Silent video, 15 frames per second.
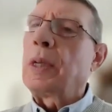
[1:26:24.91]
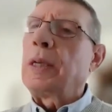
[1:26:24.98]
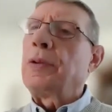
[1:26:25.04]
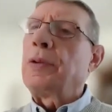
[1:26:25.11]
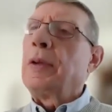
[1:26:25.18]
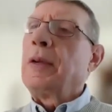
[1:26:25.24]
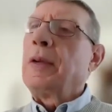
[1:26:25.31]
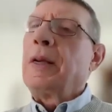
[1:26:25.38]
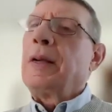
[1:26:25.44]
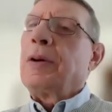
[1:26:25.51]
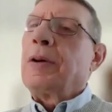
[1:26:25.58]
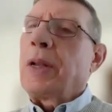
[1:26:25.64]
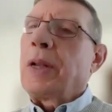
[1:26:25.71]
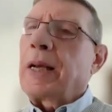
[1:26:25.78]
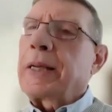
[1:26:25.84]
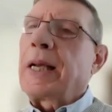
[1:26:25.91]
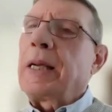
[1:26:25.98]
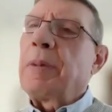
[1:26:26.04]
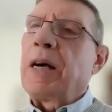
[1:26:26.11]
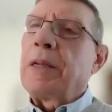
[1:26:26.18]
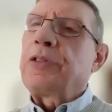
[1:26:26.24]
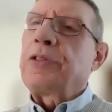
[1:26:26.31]
And when I came
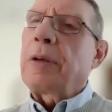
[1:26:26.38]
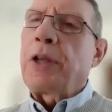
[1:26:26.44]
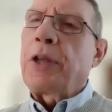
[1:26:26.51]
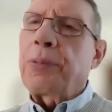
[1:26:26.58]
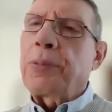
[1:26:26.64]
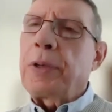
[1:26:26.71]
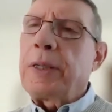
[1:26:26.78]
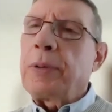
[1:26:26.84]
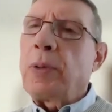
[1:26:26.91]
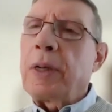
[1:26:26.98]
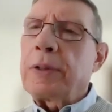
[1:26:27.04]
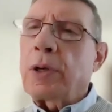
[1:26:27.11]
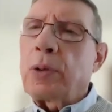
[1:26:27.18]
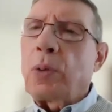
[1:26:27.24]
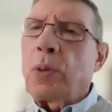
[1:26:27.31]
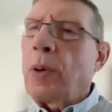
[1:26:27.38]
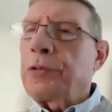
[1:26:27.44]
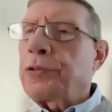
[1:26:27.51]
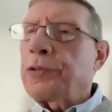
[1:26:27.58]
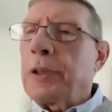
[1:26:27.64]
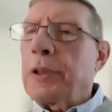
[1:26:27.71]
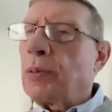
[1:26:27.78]
out in '73 and wanted to go to Wall Street,